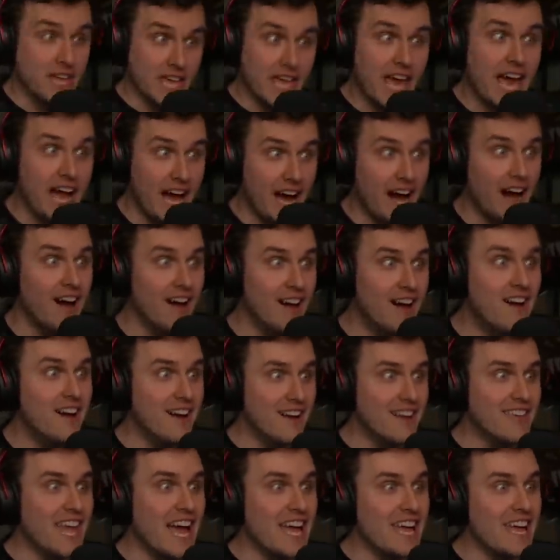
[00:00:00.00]
Yeah.
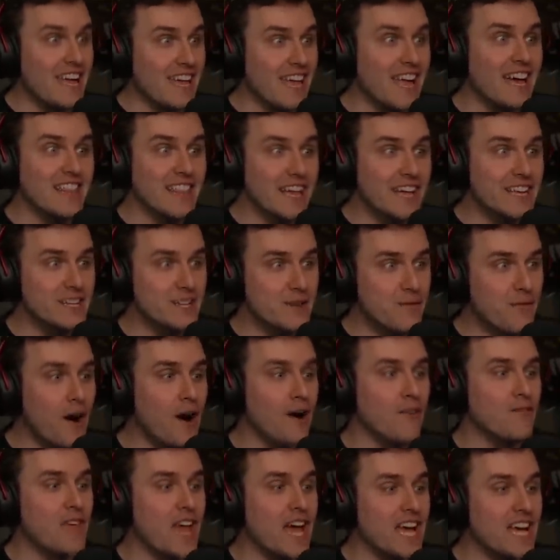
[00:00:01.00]
Yeah, yeah, yeah, let it
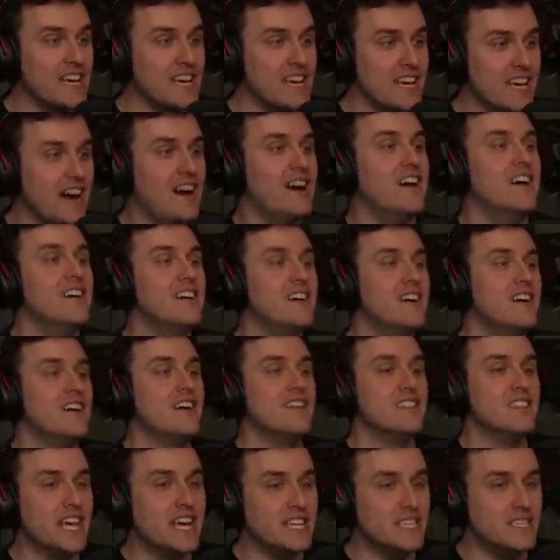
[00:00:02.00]
evolve. Yeah, yeah, yeah.
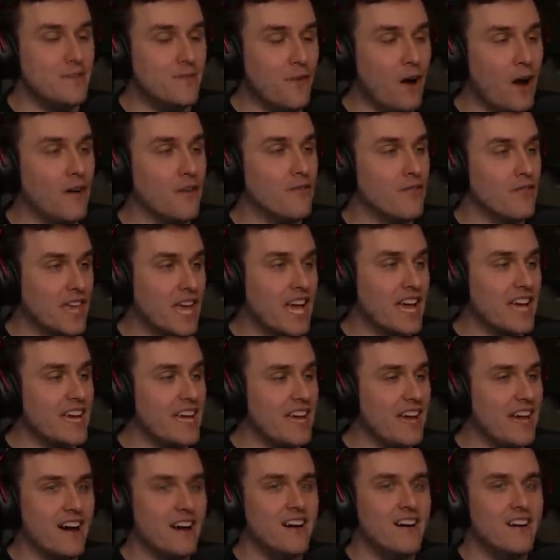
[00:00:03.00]
Let it evolve. Yeah,
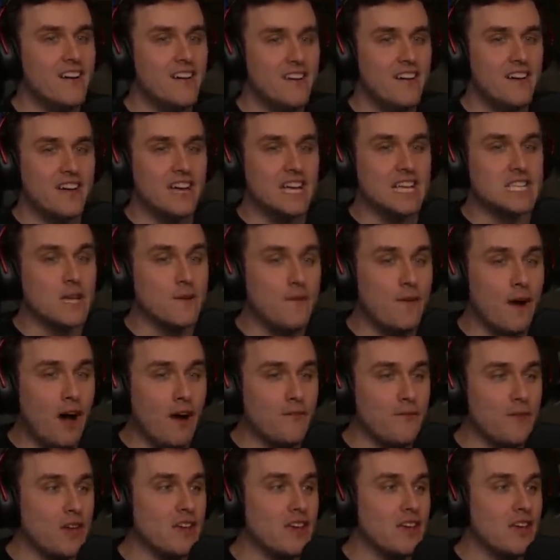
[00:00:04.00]
yeah, yeah. It's
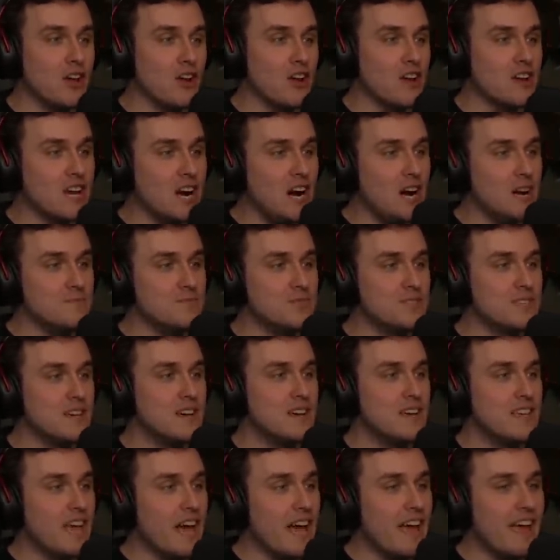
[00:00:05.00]
evolving. Here it comes.
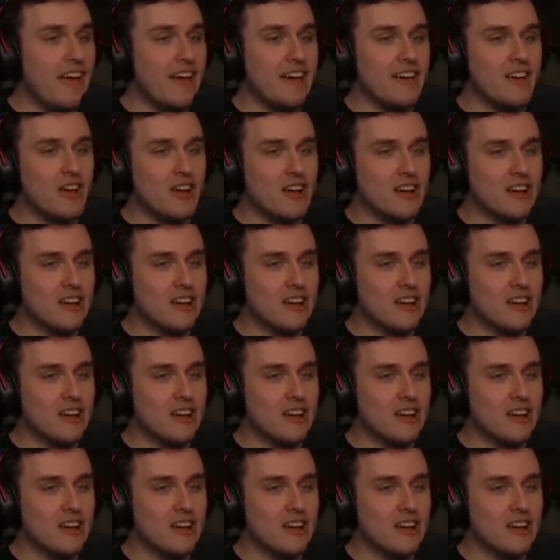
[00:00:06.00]
Yeah, yeah, here it